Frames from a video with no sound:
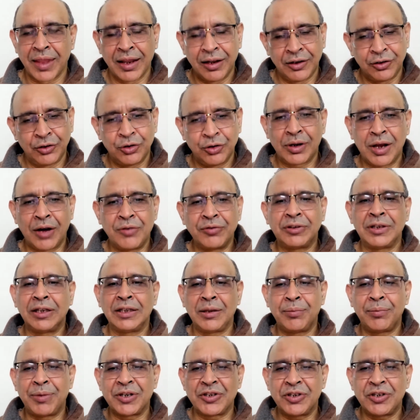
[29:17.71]
So counsel the
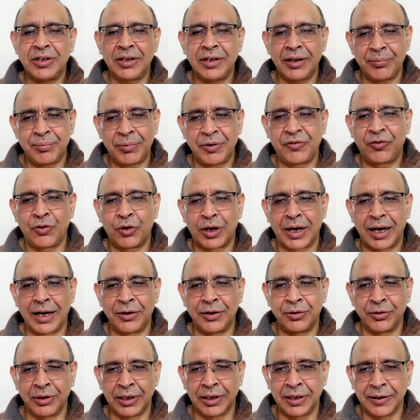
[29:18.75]
patient beforehand
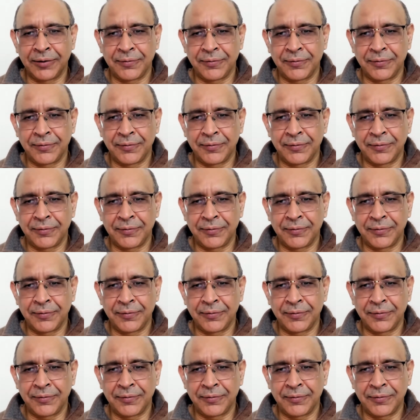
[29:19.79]
only.